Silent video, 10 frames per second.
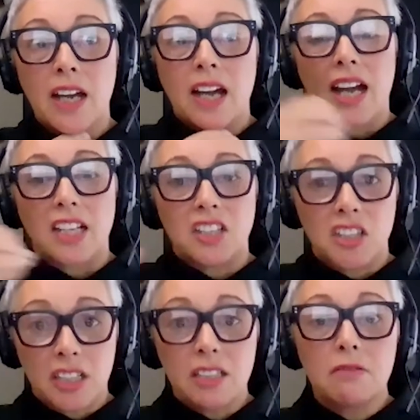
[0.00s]
a
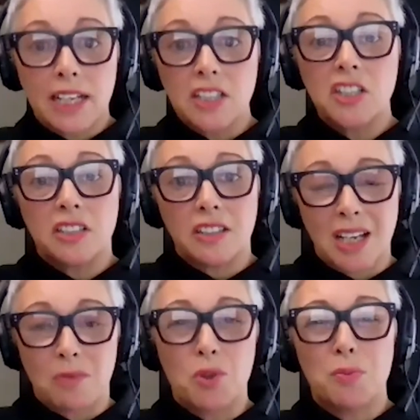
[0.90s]
generation
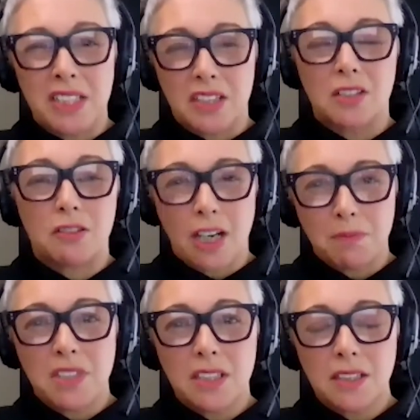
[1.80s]
that will be
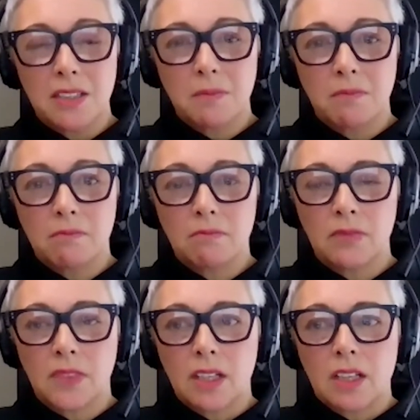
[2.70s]
disrupted,
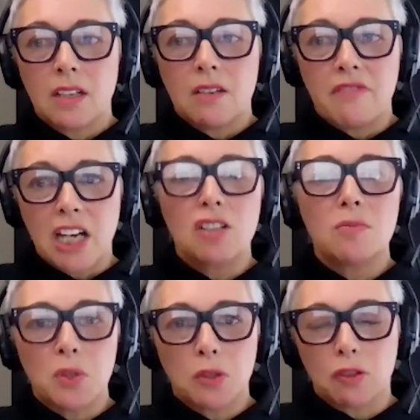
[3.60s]

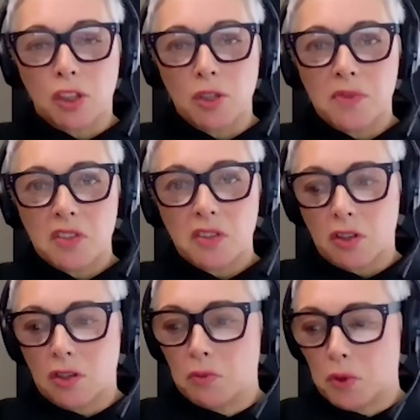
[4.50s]
vulnerable groups
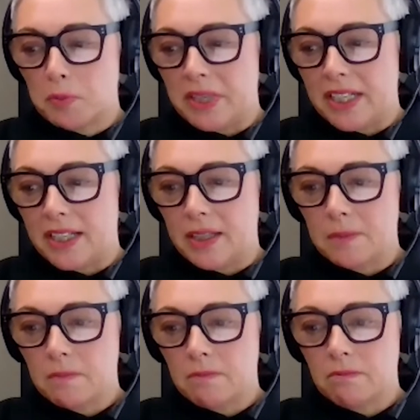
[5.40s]
who will
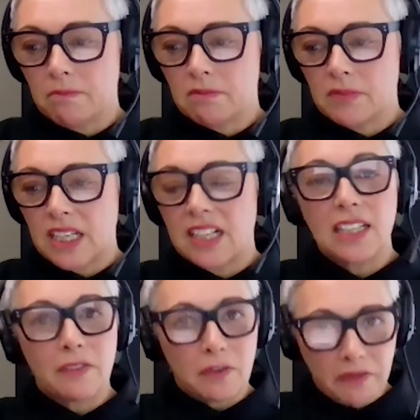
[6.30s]
be
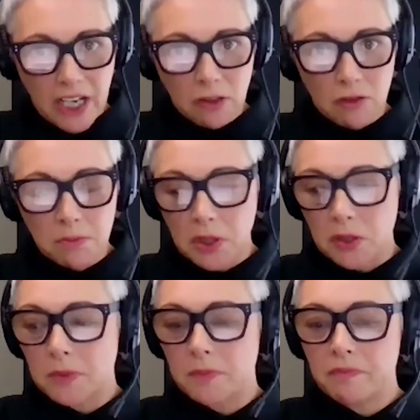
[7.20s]
left
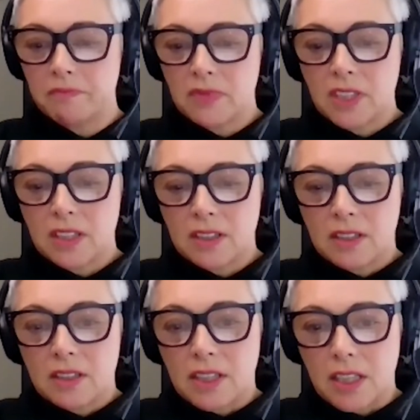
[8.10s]
vulnerable
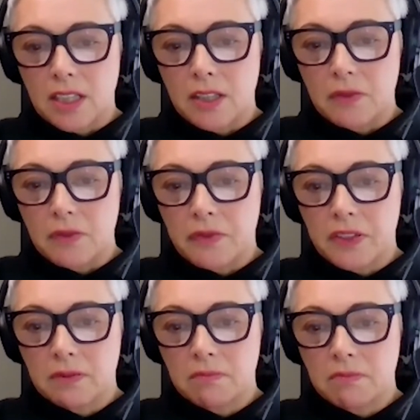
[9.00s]

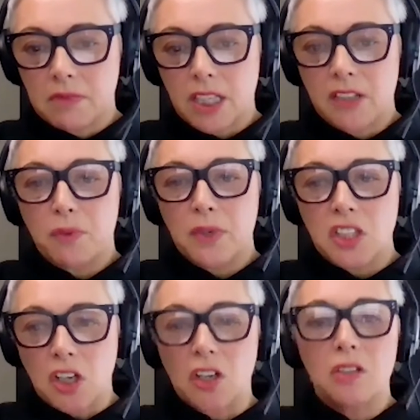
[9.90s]
if we
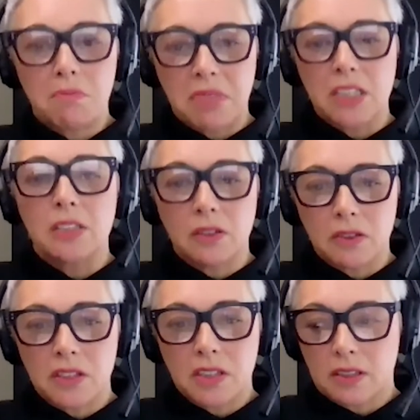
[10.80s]
don't
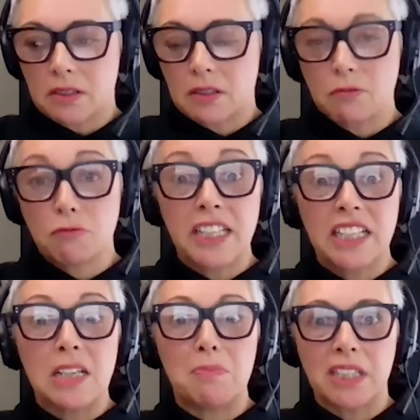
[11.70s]
build
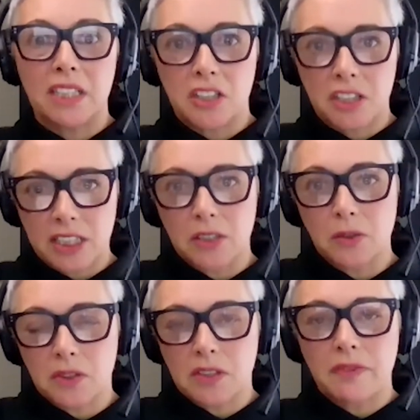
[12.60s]
really big
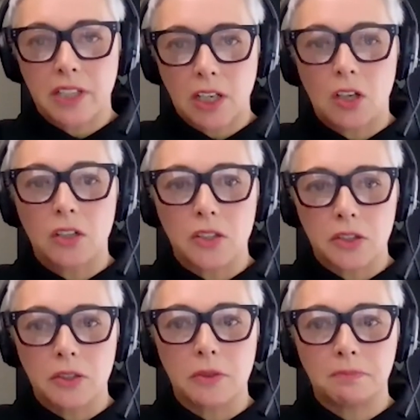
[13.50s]
shields for the long term.